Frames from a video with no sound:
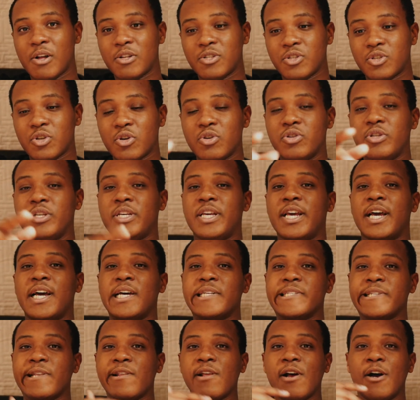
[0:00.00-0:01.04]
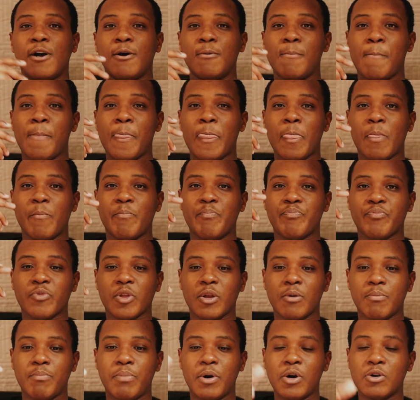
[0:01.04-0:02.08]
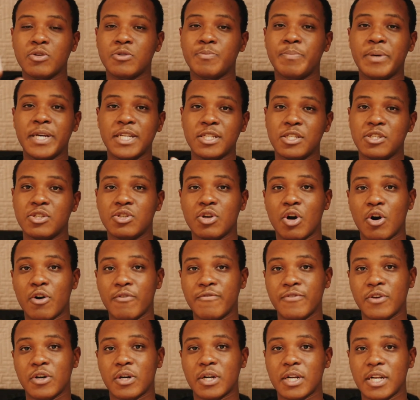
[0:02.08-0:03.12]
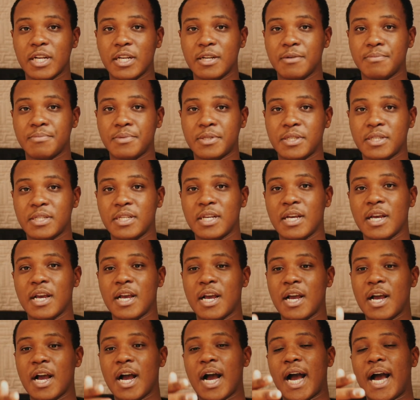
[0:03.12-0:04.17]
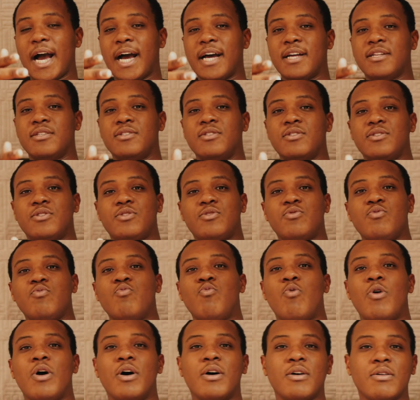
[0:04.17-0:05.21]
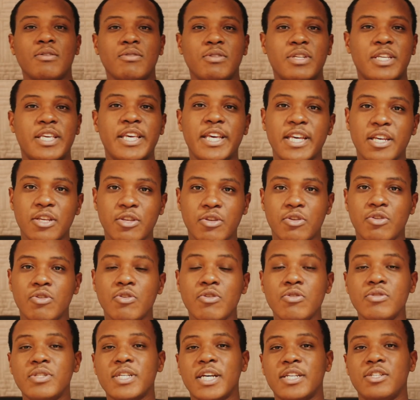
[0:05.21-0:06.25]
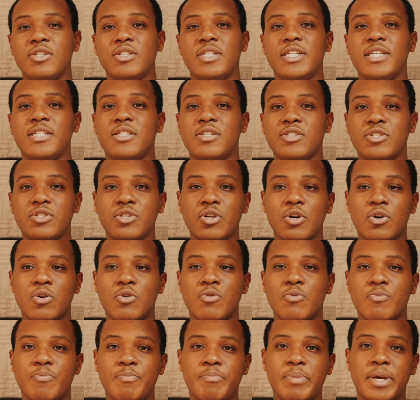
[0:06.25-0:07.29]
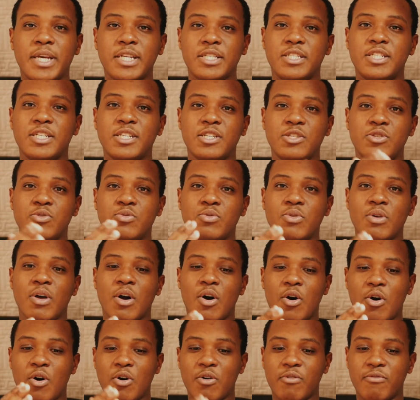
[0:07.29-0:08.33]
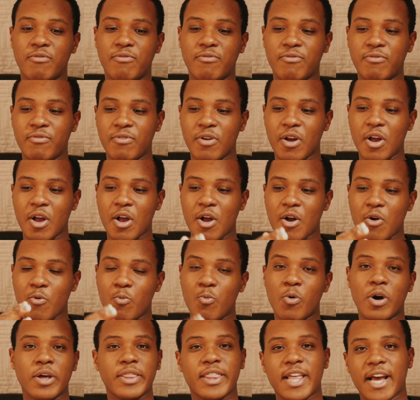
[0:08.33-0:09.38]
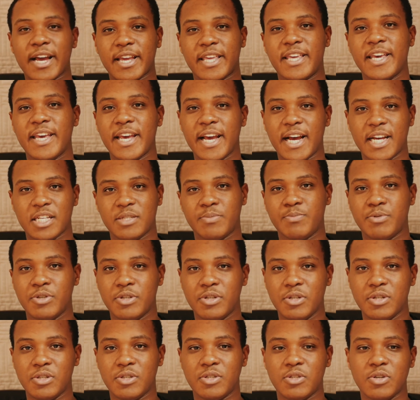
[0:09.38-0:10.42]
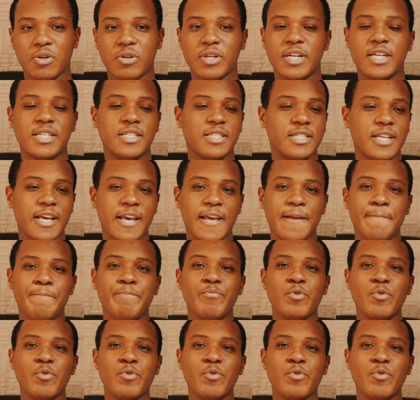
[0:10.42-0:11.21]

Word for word: so you can um, post pictures of your clips and what gear you use and you need to show pictures of what that gear has produced. So let's say